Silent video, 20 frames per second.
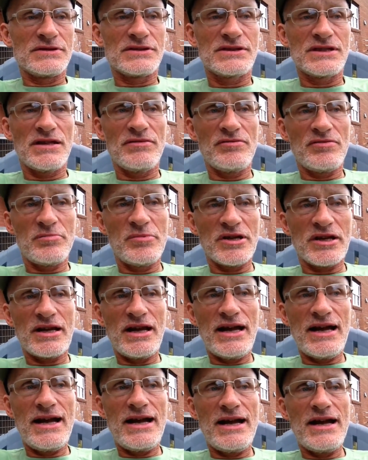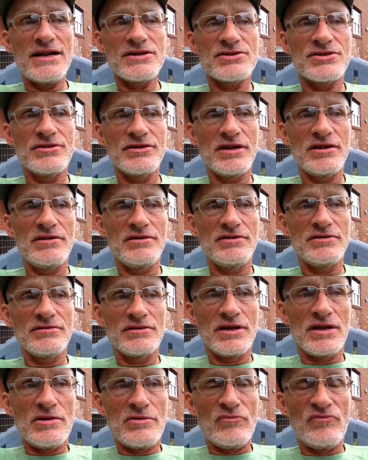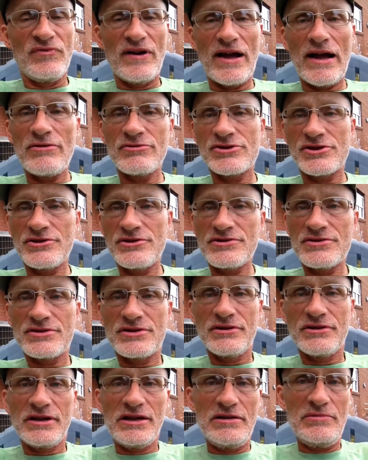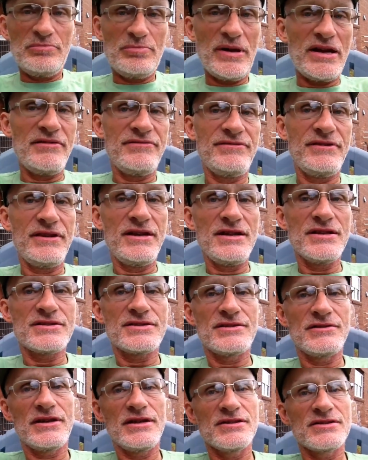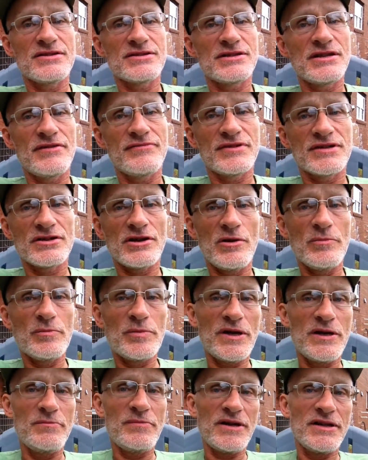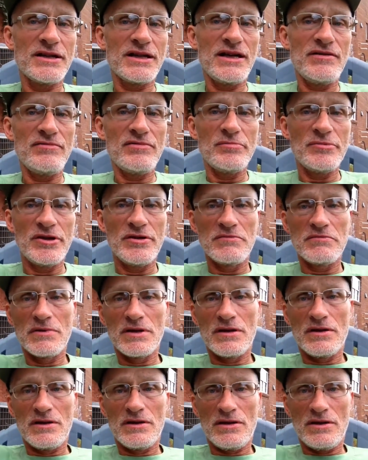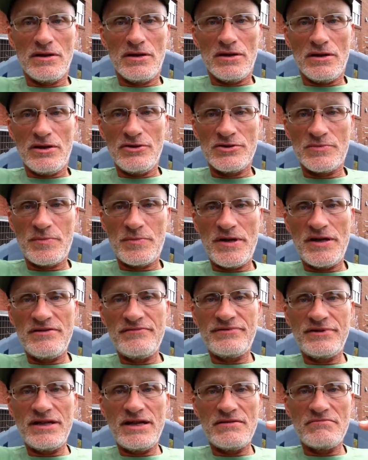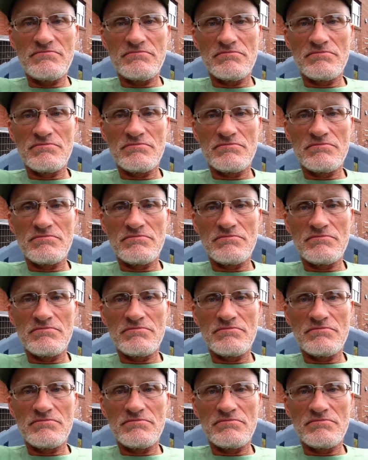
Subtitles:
government cash, they're getting vouchers, they're getting benefits, they're getting stuff that's all paid by the government. Who's paying for that?